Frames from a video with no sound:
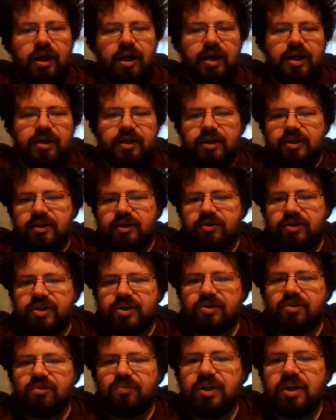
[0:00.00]
And
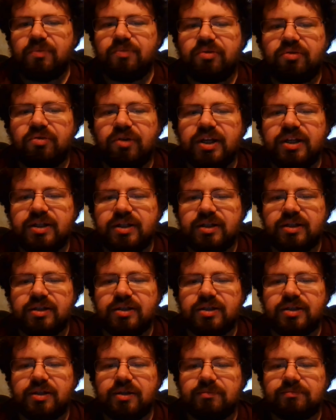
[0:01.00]
there's so many
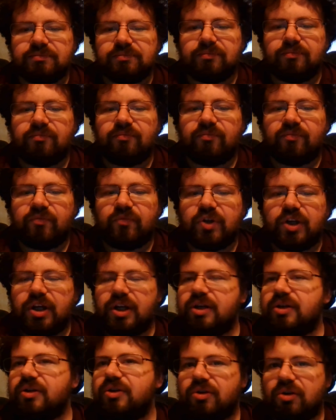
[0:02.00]
places
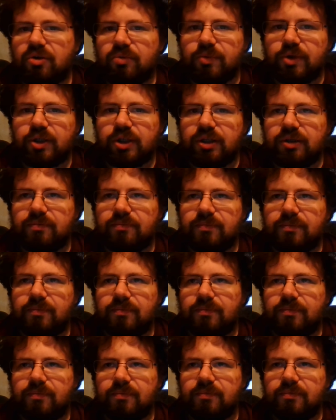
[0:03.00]
in Germany
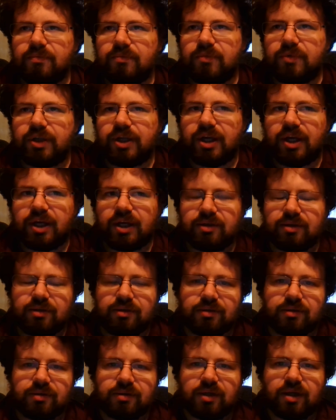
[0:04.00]
that
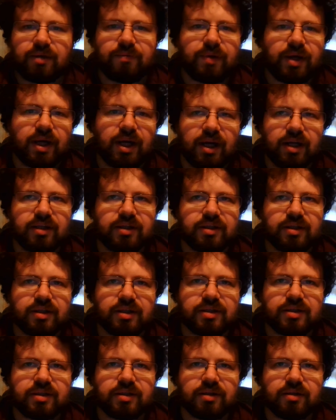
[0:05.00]
have had
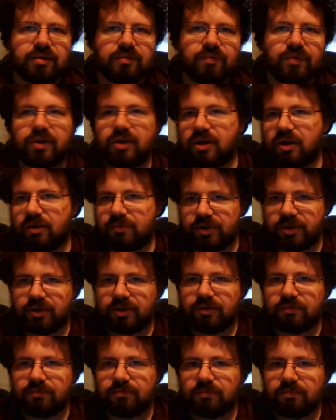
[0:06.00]
this
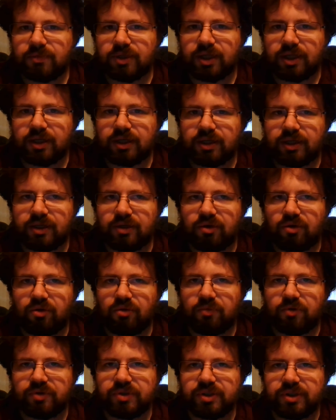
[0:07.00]
phenomenon that it
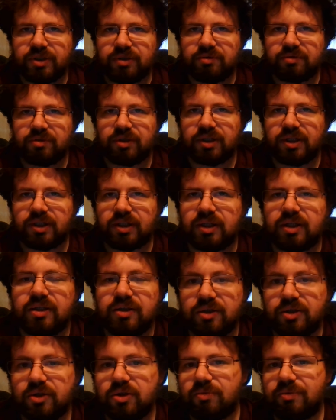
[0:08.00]
almost seems like it
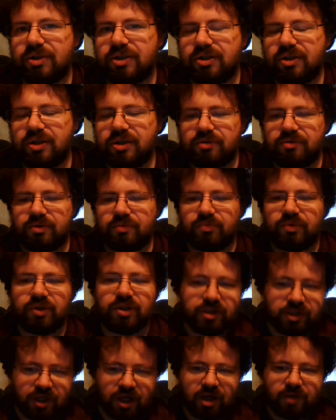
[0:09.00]
is German centric,
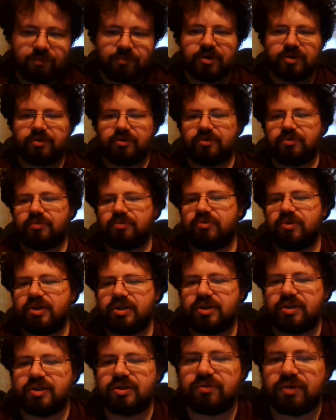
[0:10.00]
but it's happened other
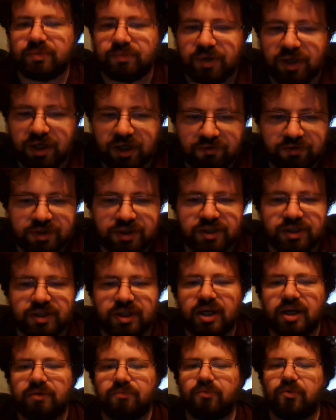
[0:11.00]
places. Like Paris has
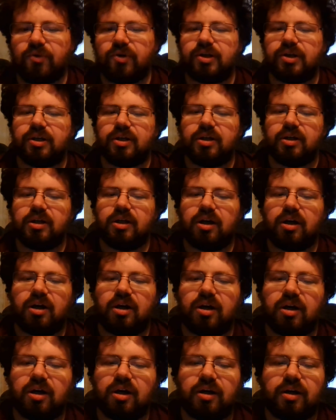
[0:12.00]
had one,
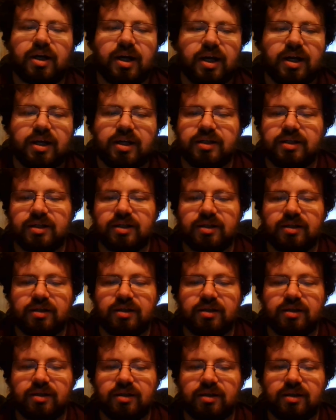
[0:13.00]
uh, and
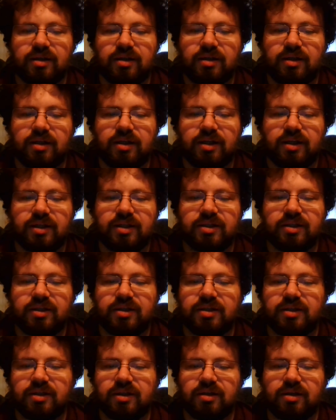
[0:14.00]
it's
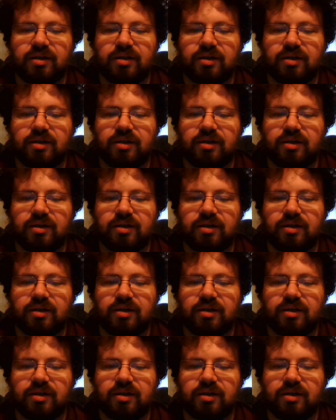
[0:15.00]
just